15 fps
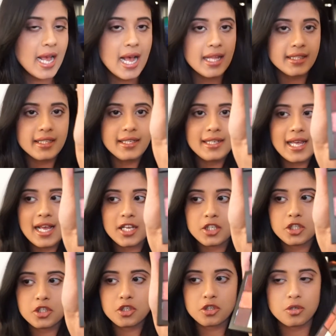And the
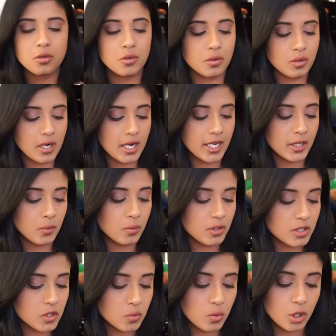last row I
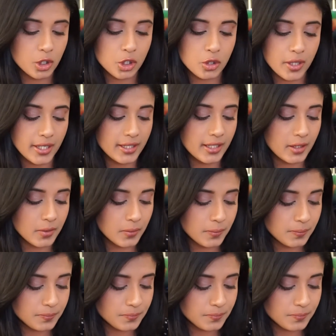will swatch right now.